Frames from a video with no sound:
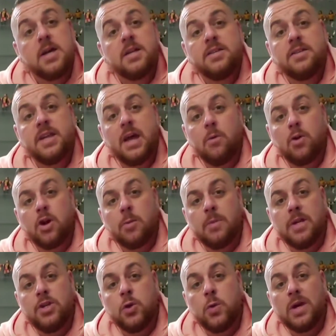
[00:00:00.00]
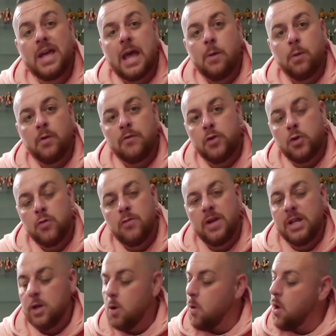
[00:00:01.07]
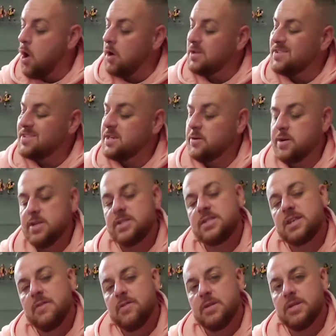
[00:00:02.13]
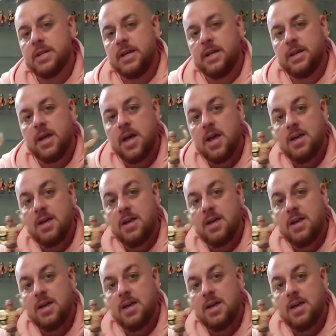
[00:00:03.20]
Today we're going to be doing a review video on Series 17